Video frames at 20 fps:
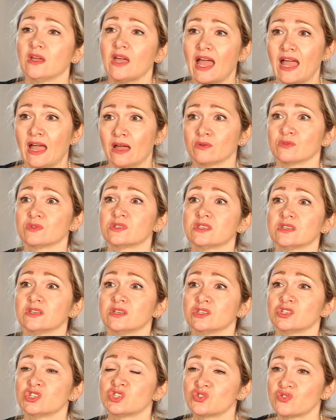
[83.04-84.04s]
out
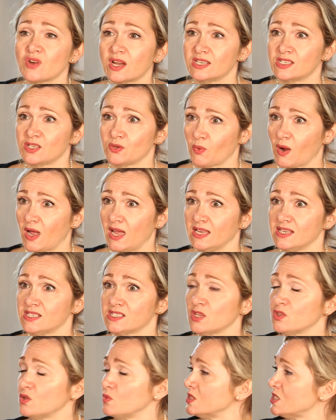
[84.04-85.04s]
straight away so
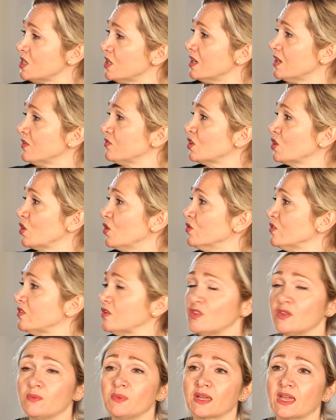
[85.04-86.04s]
that we don't have to contact
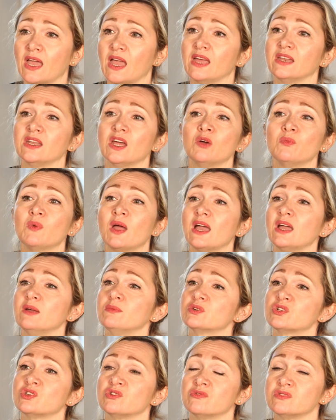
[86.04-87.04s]
them again, and we're able
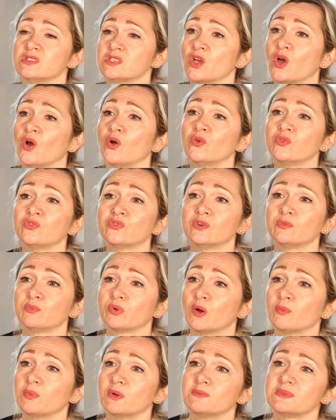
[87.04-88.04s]
to resolve
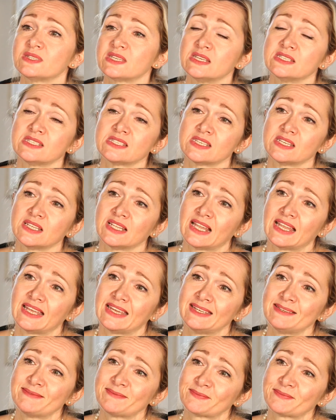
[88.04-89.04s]
problems instantly.